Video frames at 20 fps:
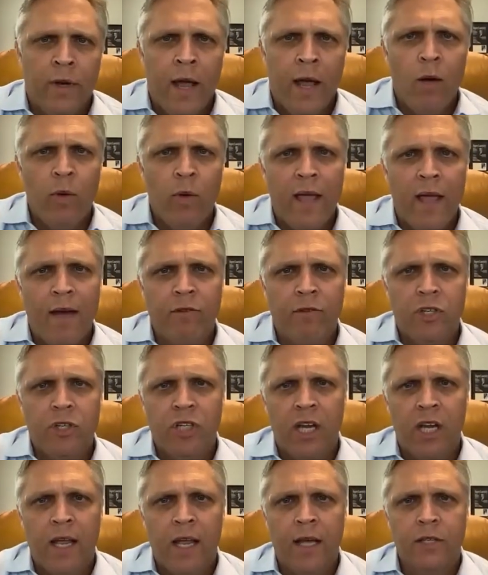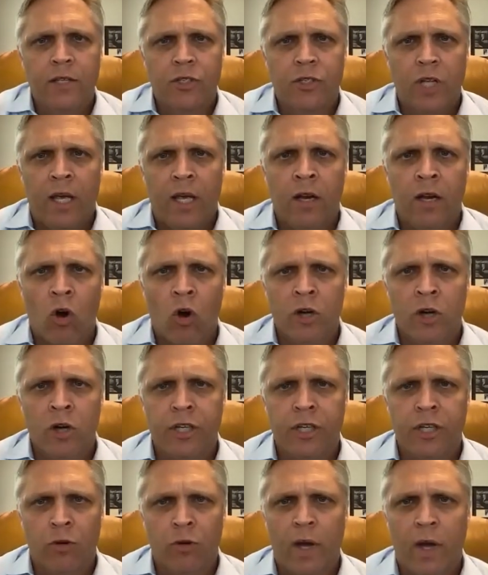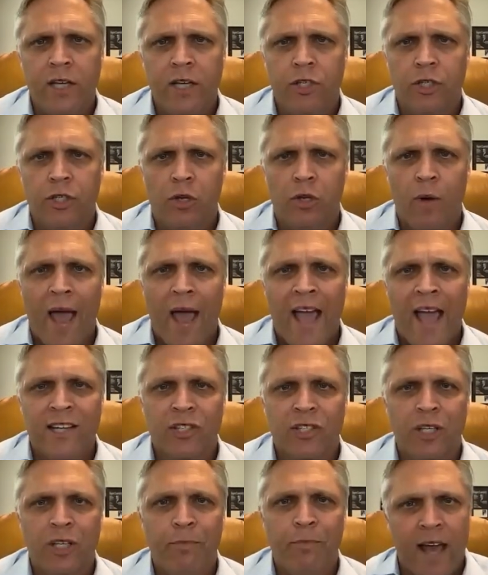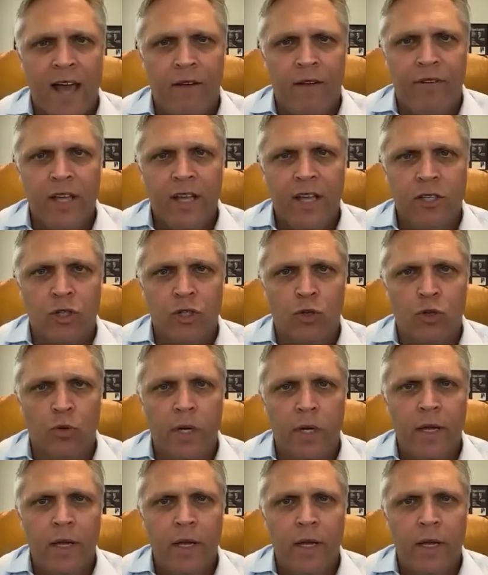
in our generation to actually be ahead and be on the right side of history.